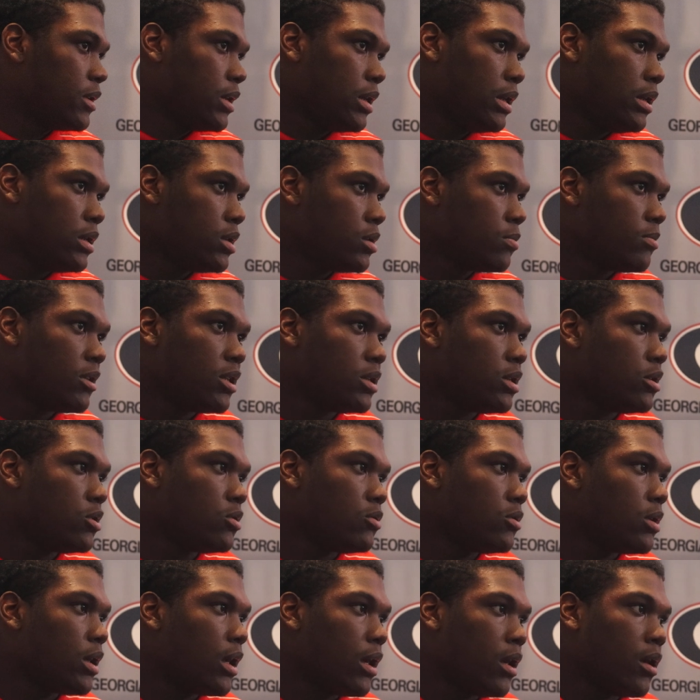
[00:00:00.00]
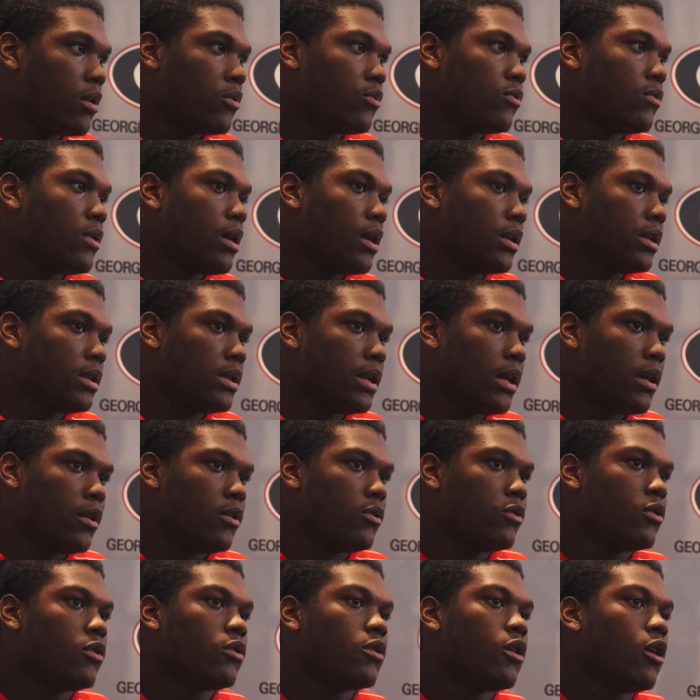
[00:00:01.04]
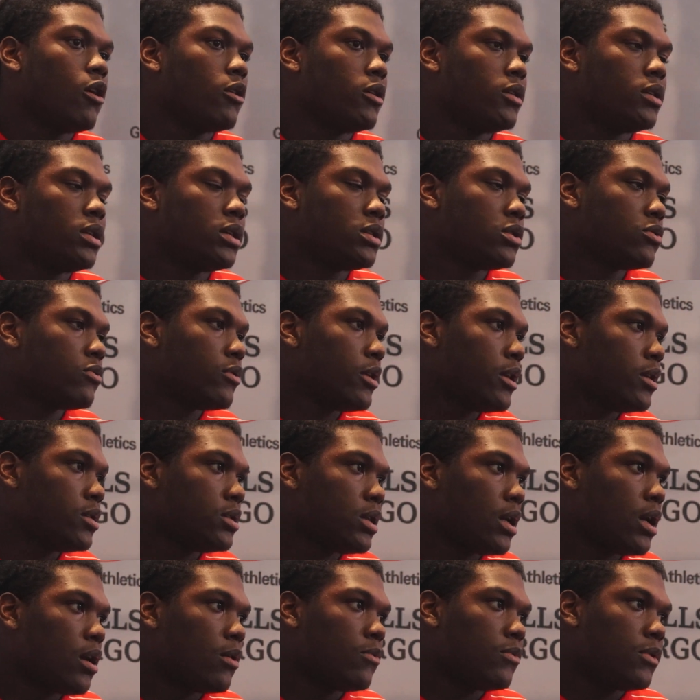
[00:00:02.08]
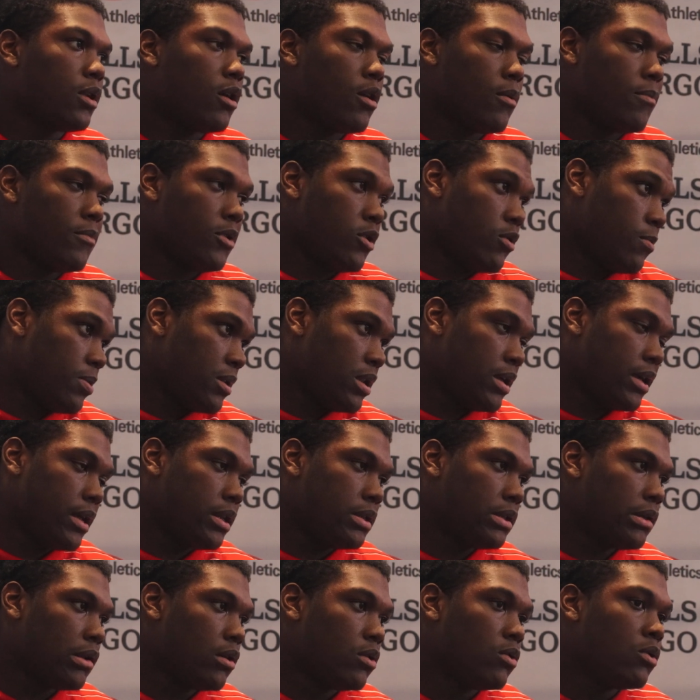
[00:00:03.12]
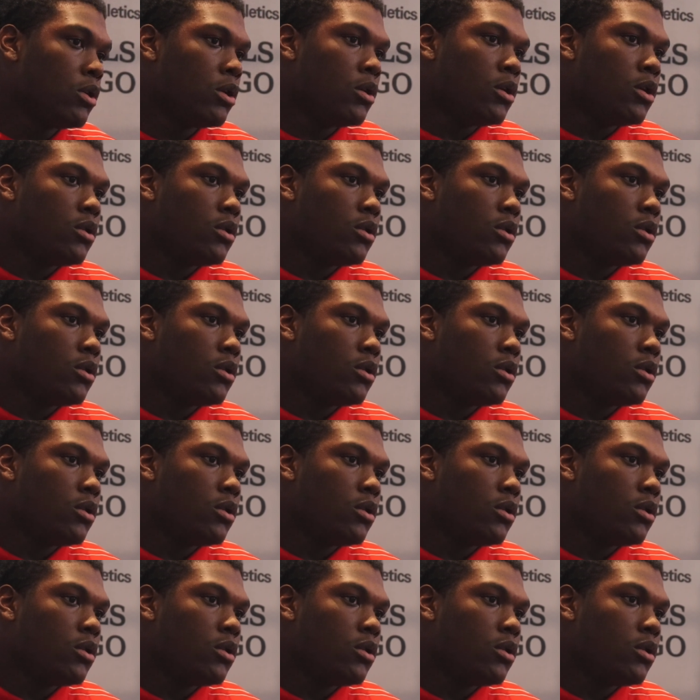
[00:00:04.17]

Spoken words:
eat as much as you can throughout the day. You know, Carrie does a great job with our meal plan, so,